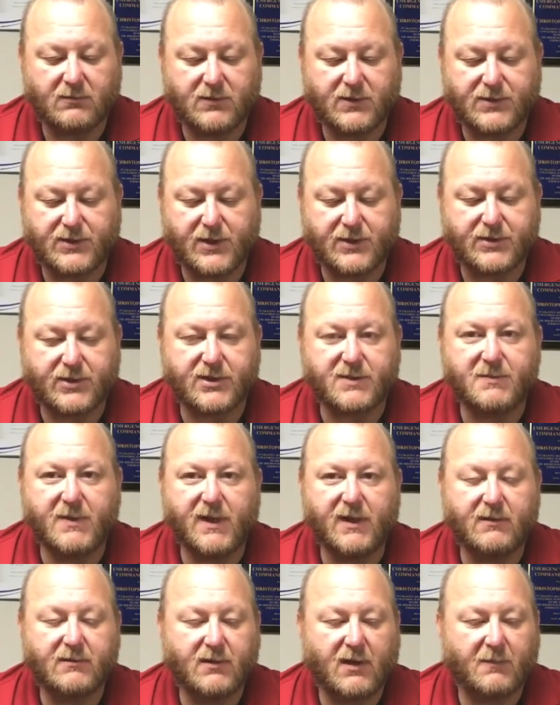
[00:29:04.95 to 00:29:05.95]
It's just
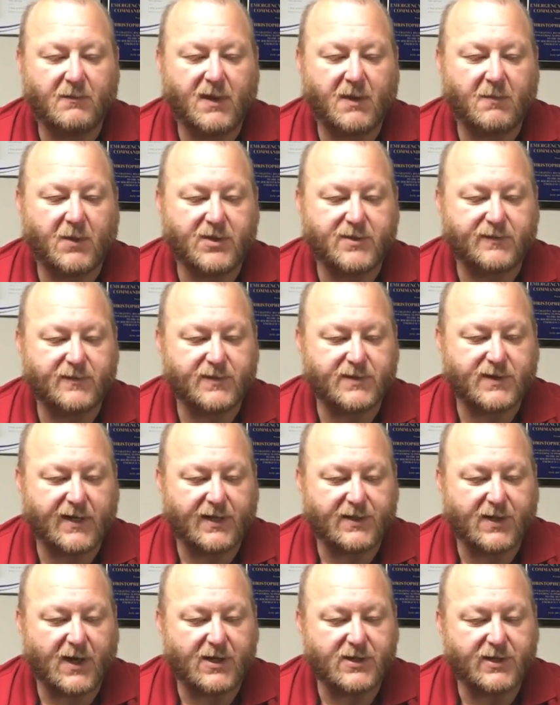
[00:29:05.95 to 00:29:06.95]
me. I'm not much for
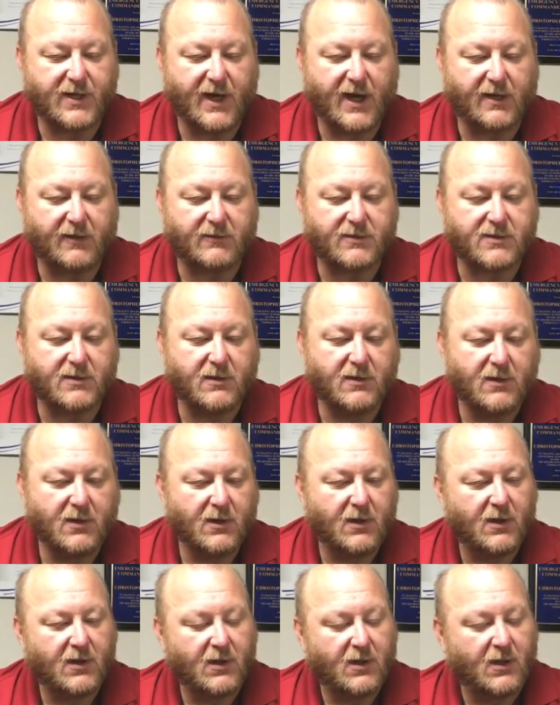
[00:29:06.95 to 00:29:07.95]
side charging handles.
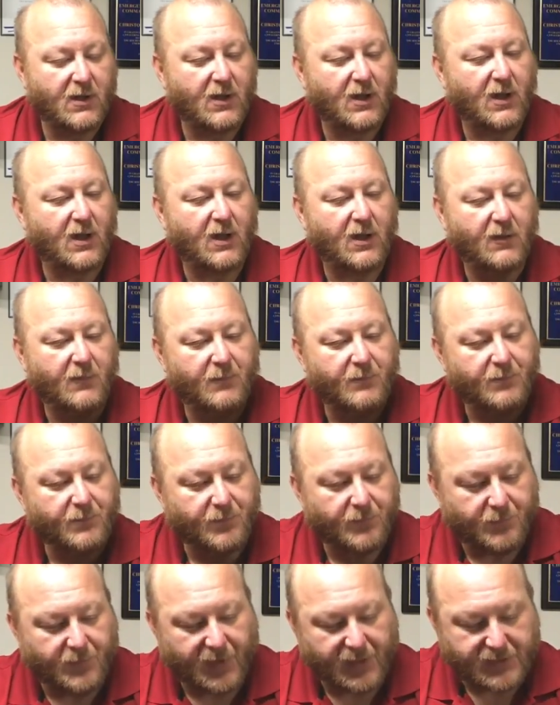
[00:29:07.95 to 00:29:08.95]

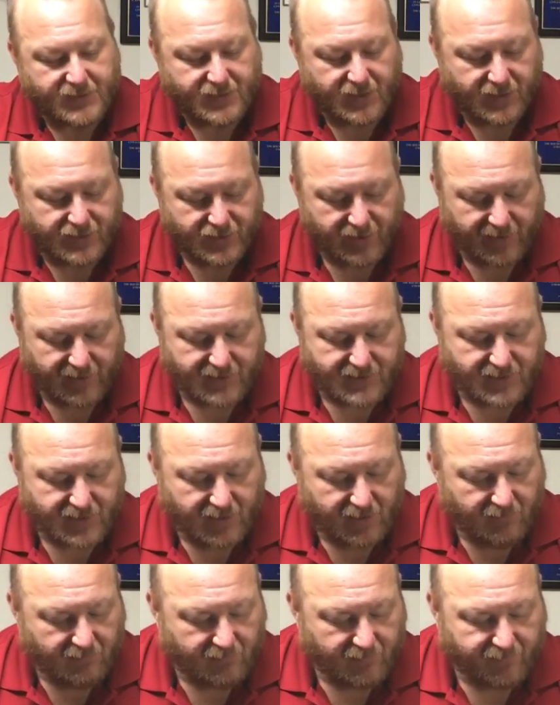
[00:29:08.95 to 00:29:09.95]
But as you can
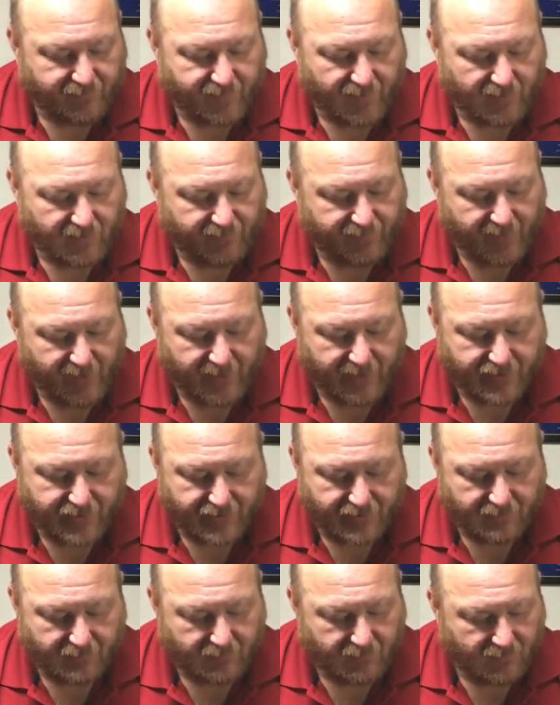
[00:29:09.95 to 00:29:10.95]
see, the fit and
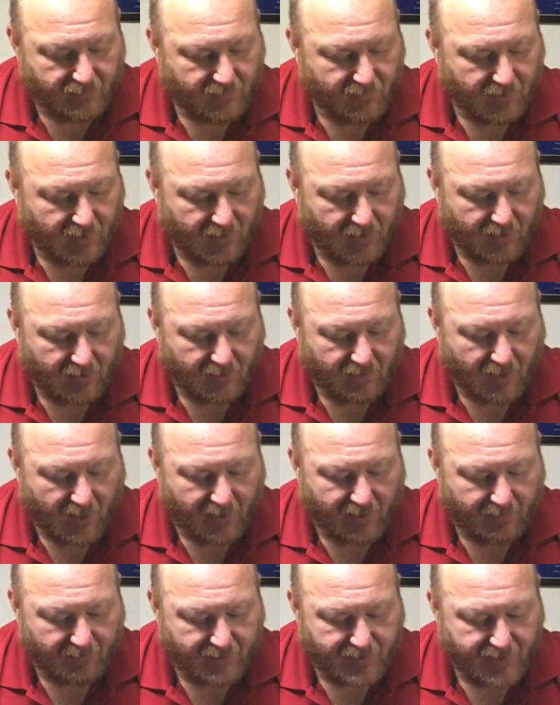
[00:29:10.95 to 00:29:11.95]
finish
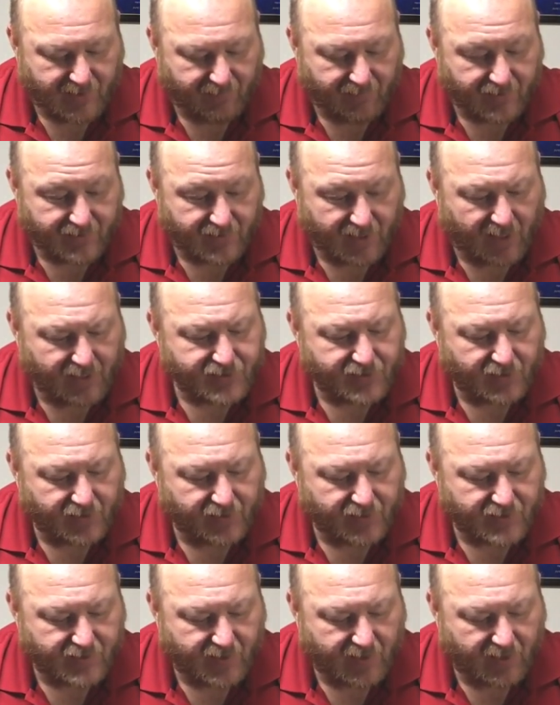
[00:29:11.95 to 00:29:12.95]
on the receivers. I also
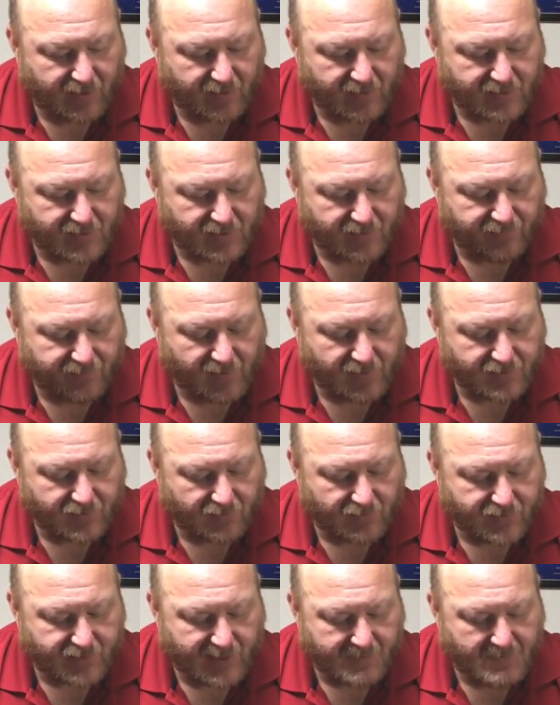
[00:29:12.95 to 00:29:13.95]
understand that
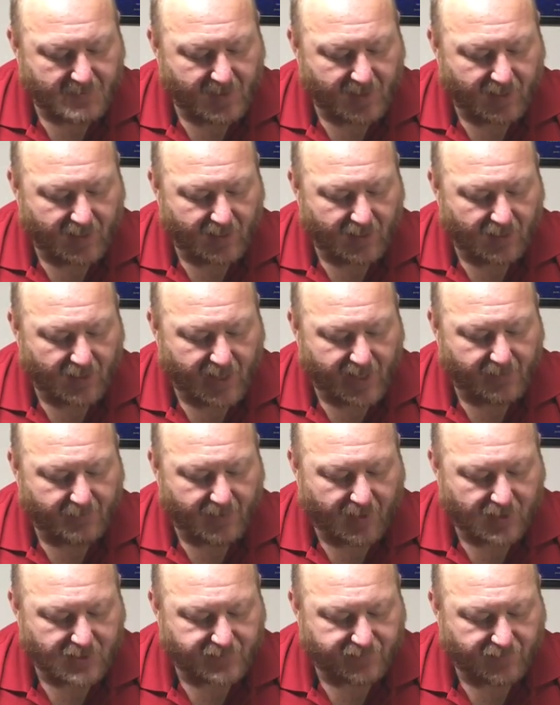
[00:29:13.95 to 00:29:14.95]
Valtor is going to be making a lot of
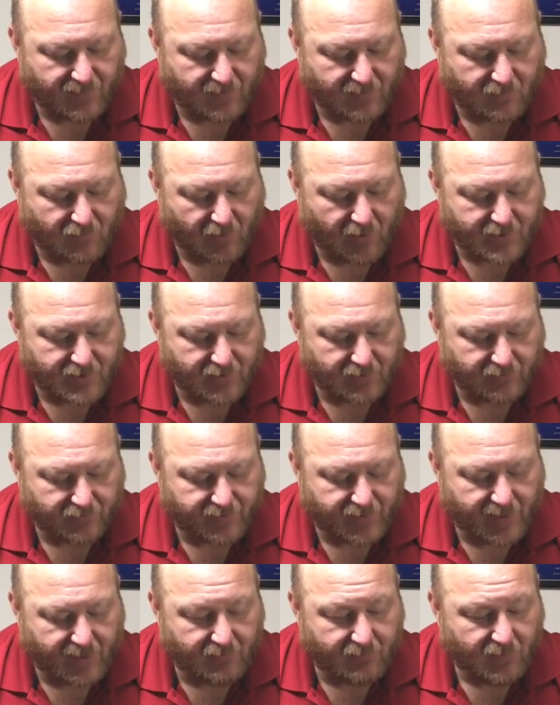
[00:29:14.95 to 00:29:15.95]
parts for Quarter Circle
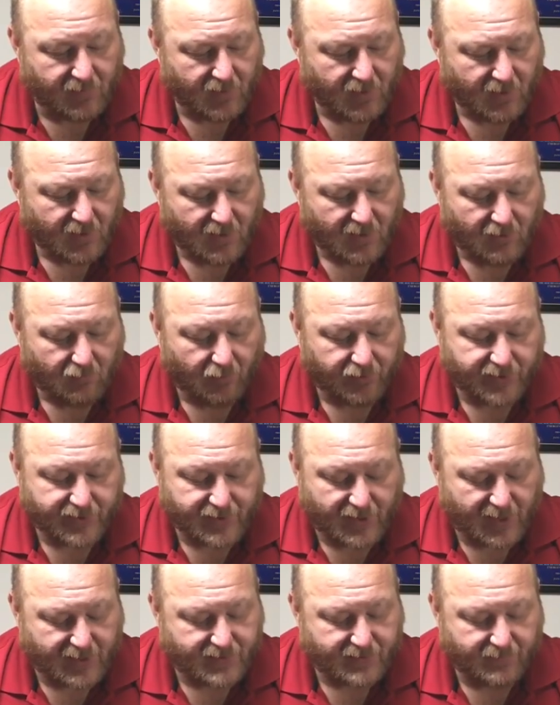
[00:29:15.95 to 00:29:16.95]
10, which
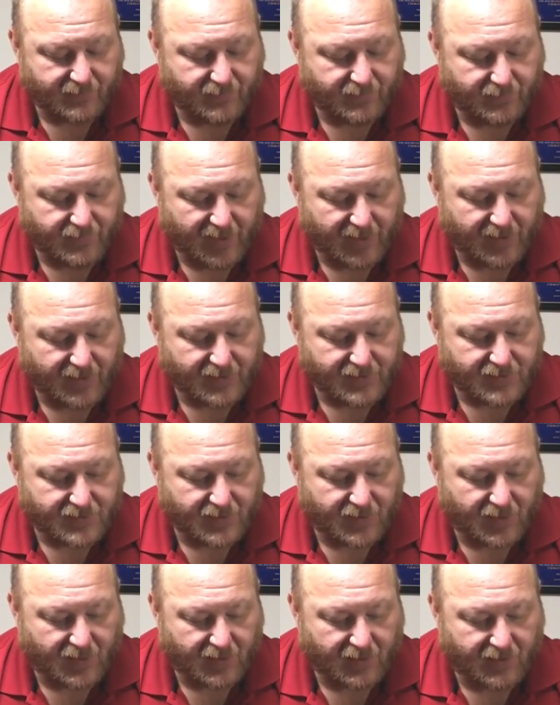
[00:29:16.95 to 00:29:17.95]
is awesome because
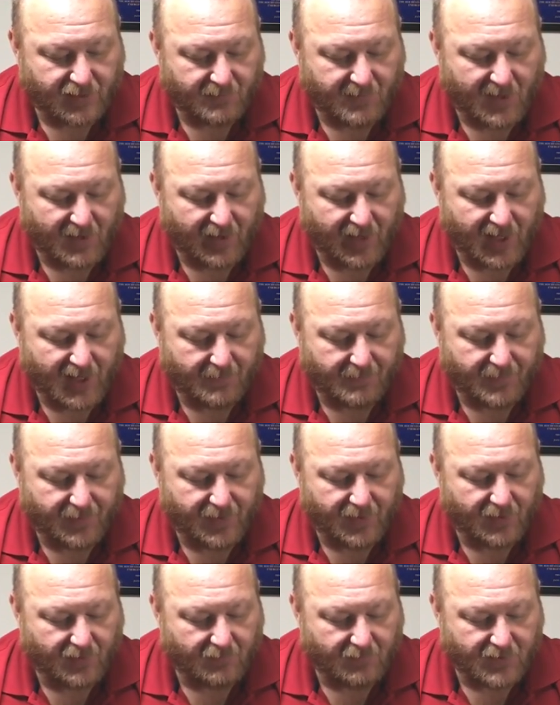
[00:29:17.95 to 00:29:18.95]
you're marrying up
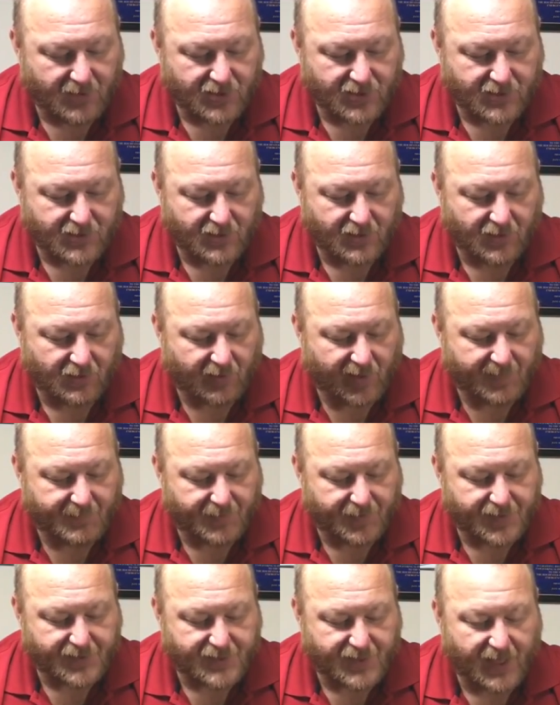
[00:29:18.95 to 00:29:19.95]
just an
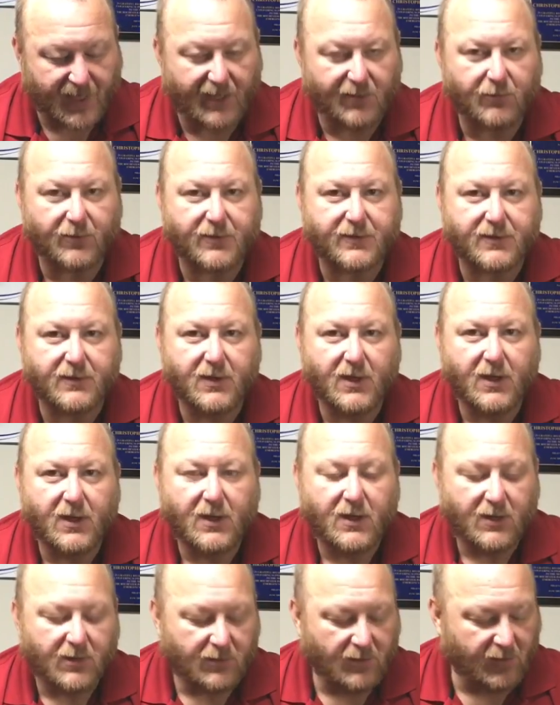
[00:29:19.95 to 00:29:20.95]
incredible design with
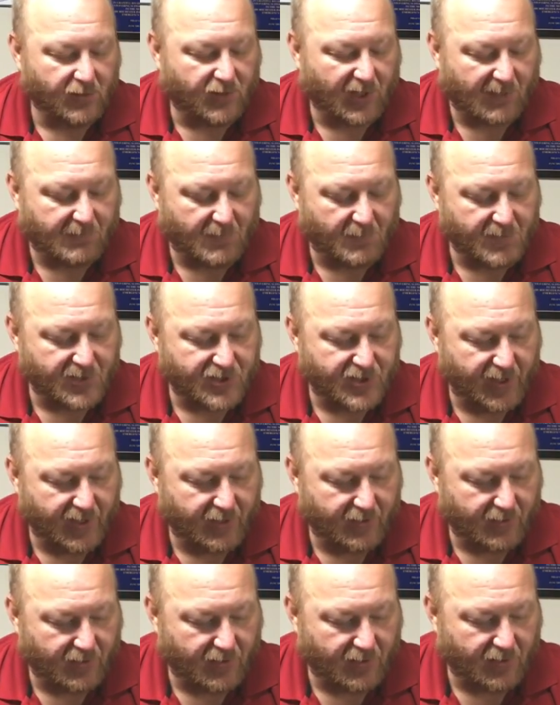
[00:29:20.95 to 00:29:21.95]
the incredible
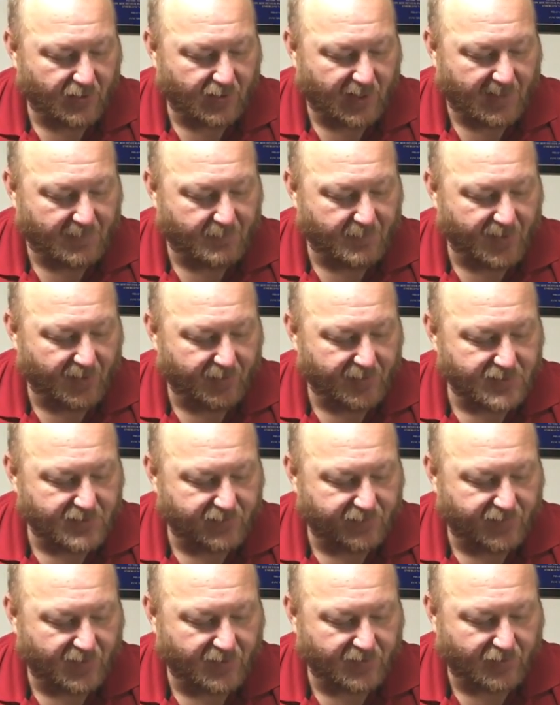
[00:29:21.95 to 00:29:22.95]
machine capabilities
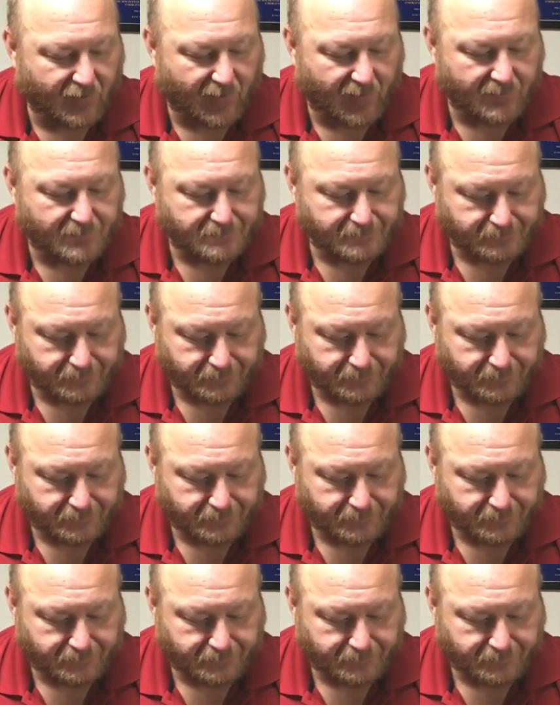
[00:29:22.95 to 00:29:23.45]
of Valtor.